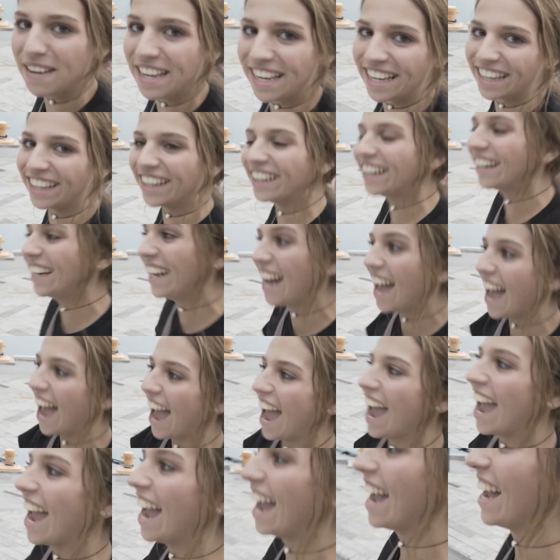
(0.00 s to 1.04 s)
Pier
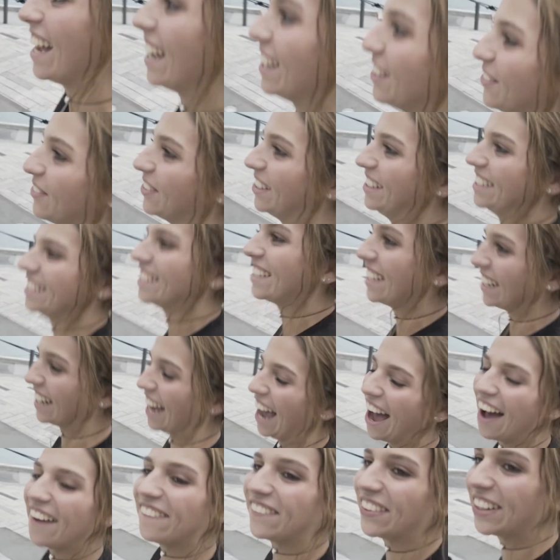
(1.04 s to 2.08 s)
and we're just
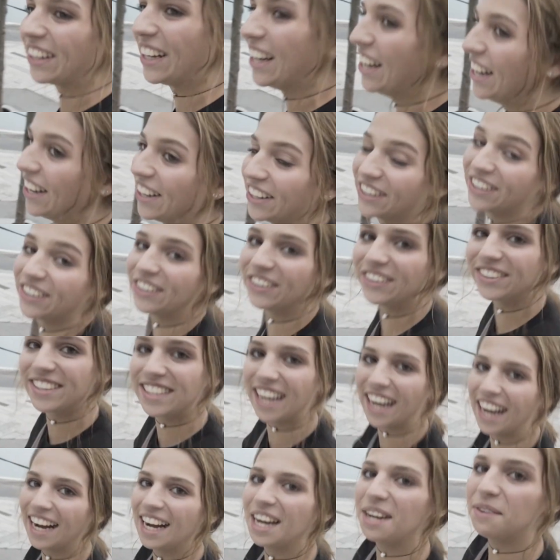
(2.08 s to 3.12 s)
gonna have a good old
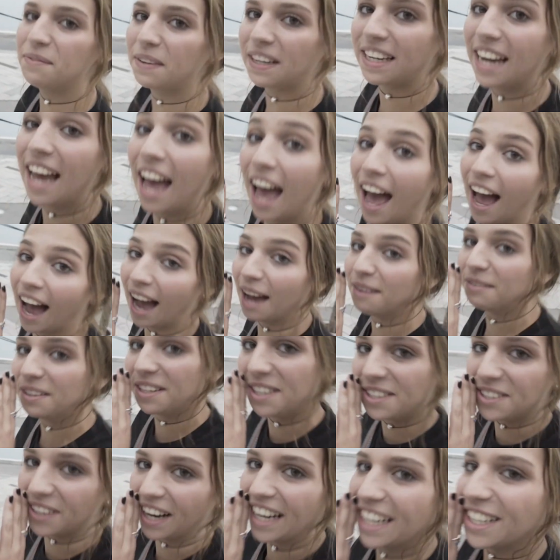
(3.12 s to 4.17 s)
time and I'm
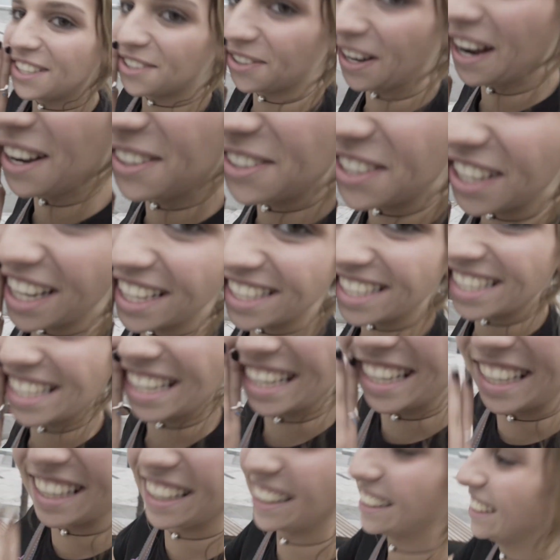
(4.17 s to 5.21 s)
gonna try to drown
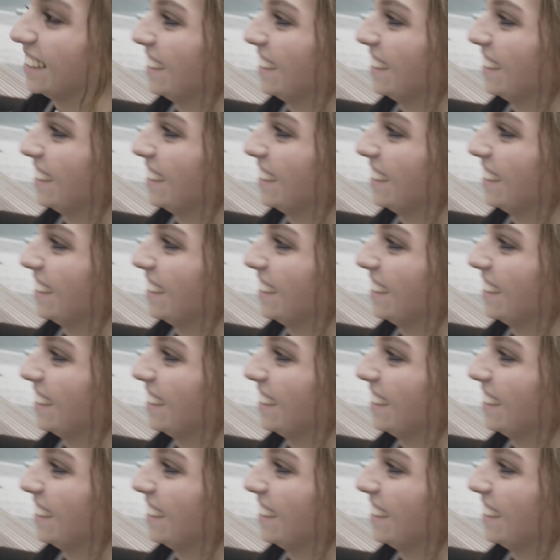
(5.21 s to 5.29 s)
Justin.